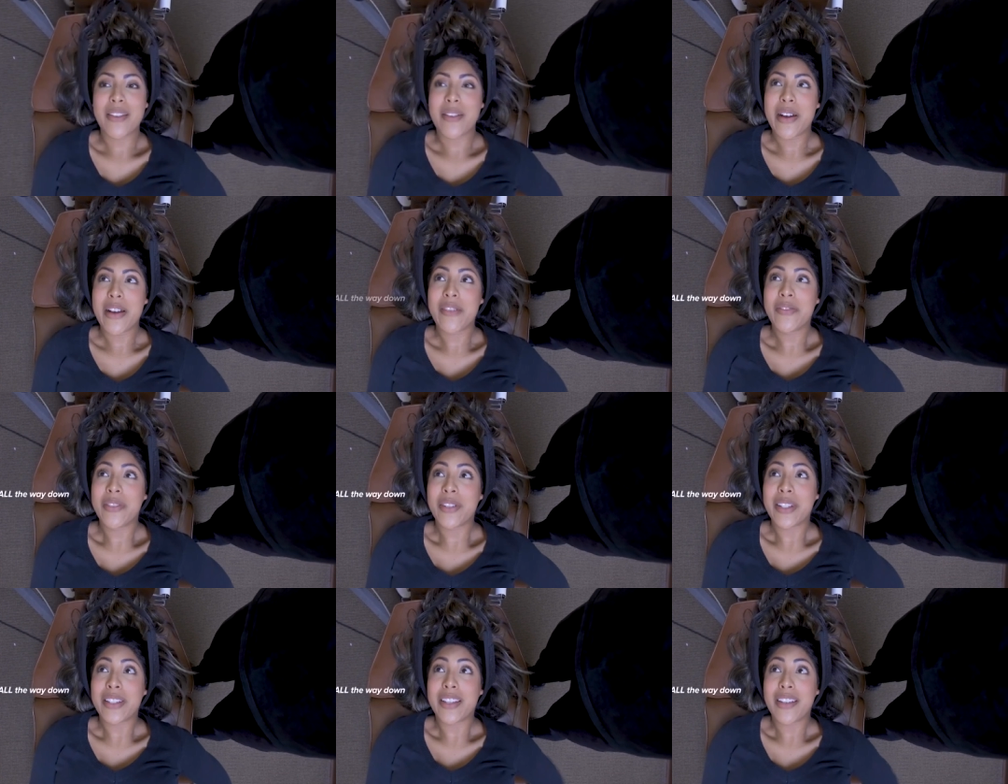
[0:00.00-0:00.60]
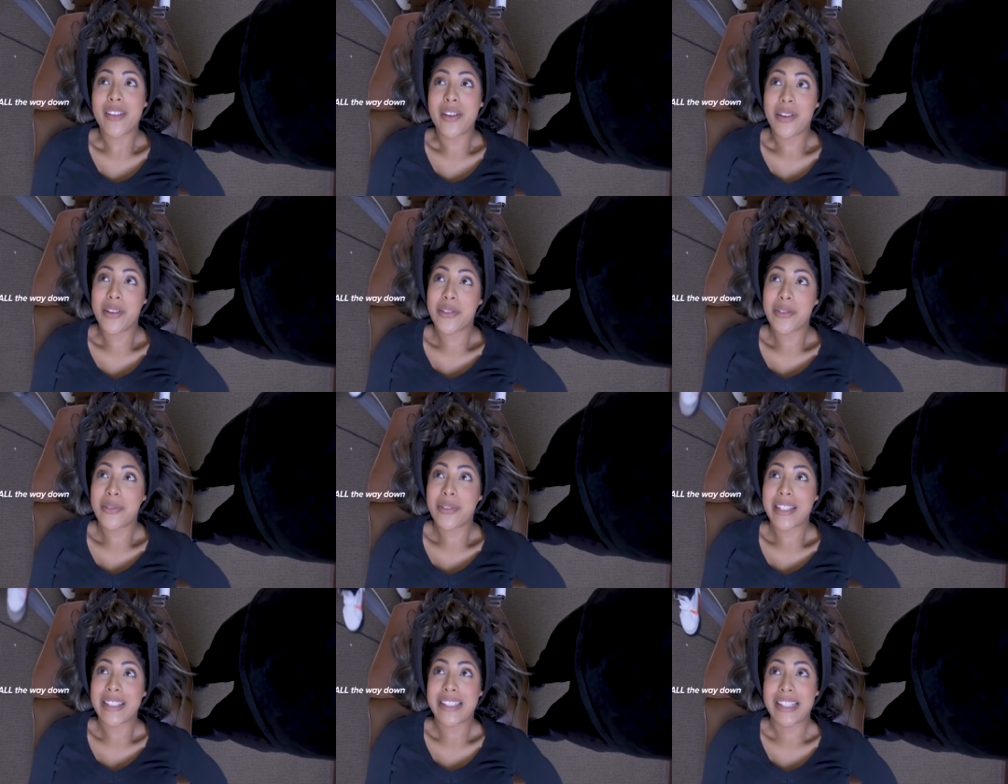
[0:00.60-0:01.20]
oh, I felt that all
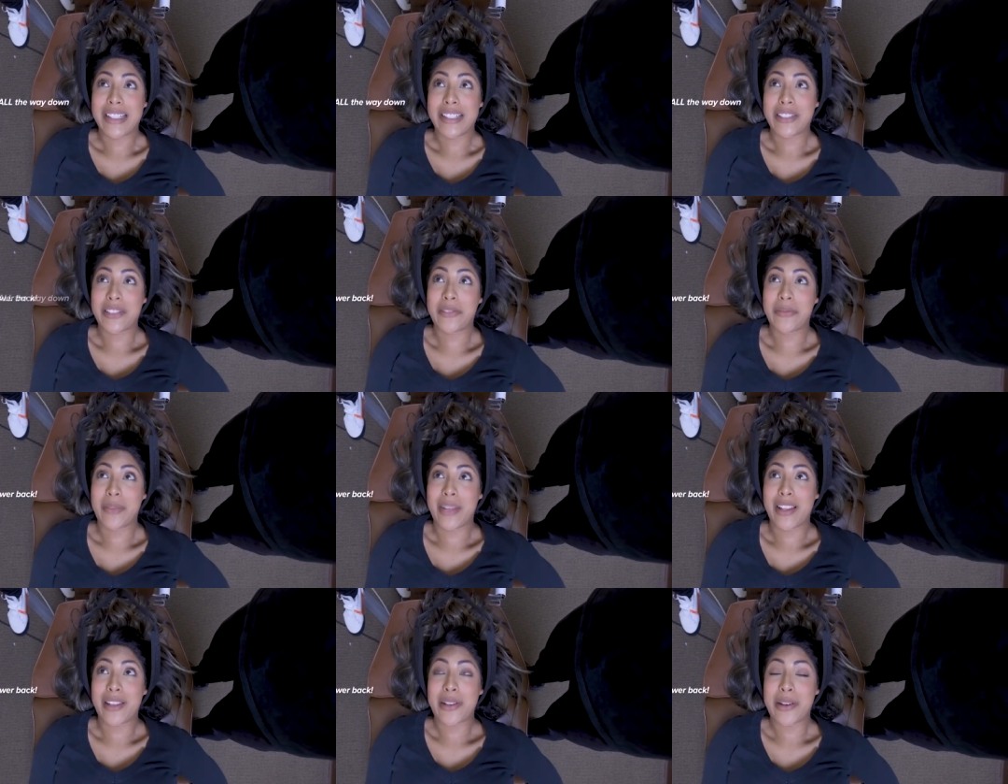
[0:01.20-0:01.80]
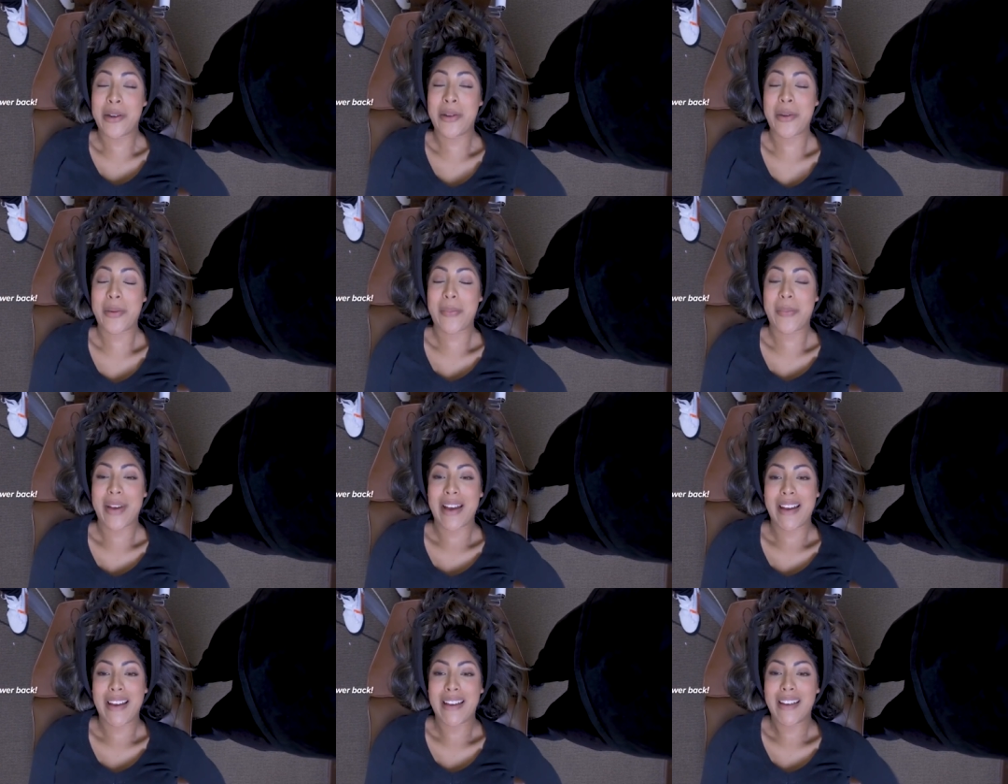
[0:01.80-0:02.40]
the way down to yeah. my
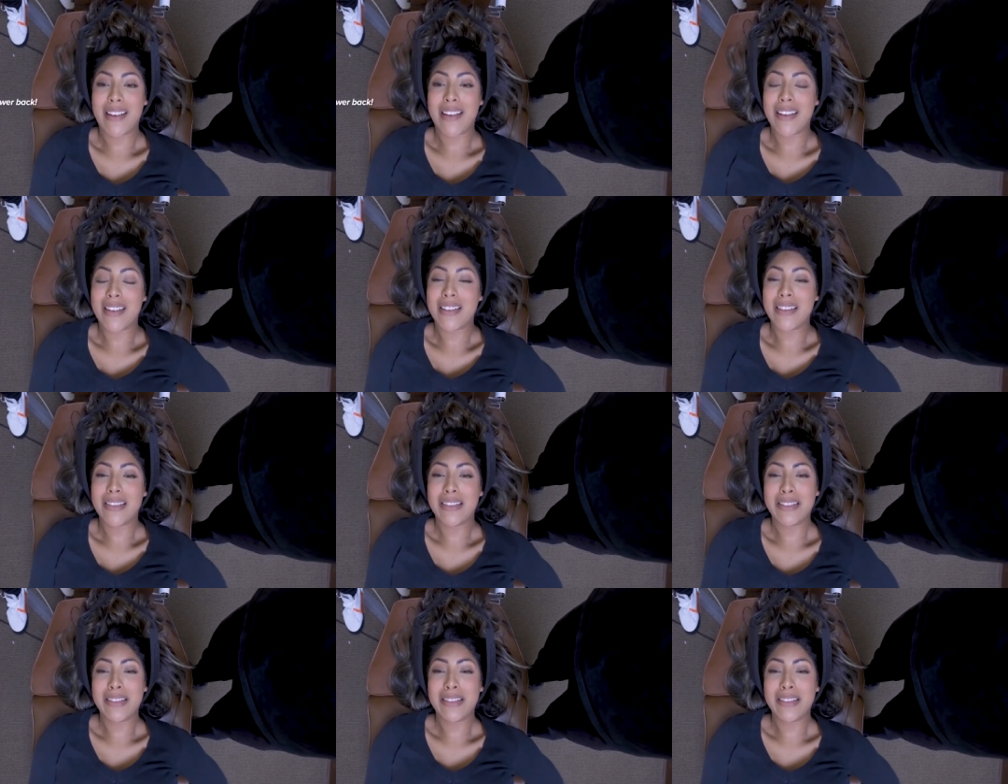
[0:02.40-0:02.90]
lower back.